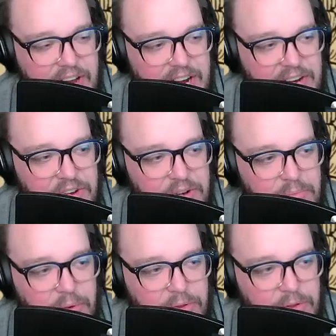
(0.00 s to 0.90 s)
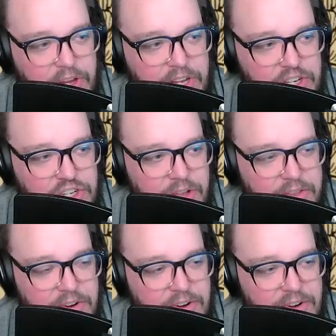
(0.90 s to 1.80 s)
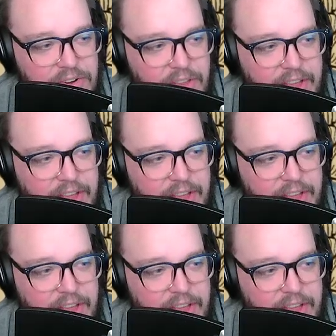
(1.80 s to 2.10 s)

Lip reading: and Donovan both look at each other